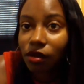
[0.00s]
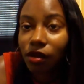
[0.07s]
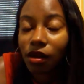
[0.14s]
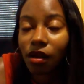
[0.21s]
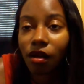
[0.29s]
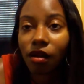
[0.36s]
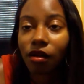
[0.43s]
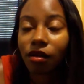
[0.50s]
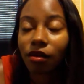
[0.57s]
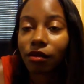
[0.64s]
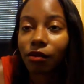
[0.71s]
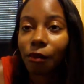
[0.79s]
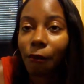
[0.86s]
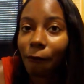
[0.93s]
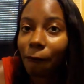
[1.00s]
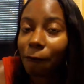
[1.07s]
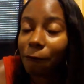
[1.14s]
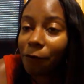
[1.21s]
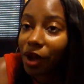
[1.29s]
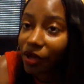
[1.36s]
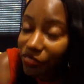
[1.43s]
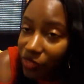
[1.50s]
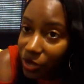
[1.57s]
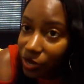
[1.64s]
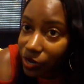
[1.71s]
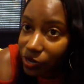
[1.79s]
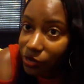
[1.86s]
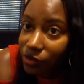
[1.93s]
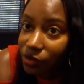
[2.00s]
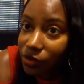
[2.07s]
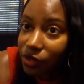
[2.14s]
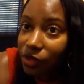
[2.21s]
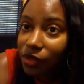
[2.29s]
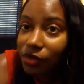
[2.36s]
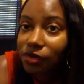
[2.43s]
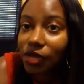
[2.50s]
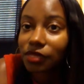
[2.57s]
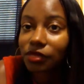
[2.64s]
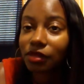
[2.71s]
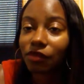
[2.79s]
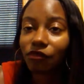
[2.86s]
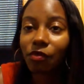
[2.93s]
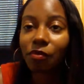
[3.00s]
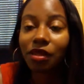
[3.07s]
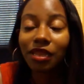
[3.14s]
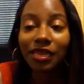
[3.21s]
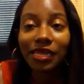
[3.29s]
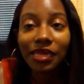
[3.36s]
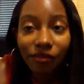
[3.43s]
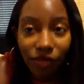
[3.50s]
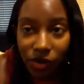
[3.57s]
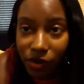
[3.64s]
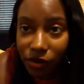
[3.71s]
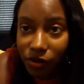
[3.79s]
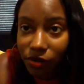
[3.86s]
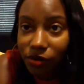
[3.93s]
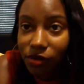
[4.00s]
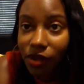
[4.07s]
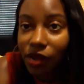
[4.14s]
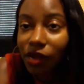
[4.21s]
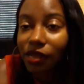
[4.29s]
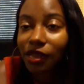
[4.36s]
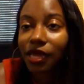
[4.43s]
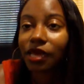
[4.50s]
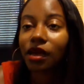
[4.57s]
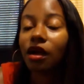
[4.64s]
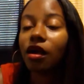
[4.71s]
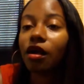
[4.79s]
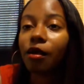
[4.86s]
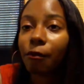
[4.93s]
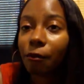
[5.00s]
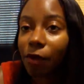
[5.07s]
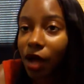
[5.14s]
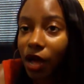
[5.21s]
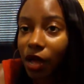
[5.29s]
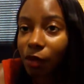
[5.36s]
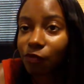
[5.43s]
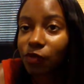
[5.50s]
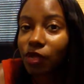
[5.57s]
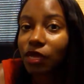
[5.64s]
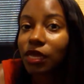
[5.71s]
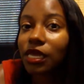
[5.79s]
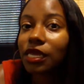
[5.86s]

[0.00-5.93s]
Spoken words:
Her mother doesn't even believe her. Like, her mom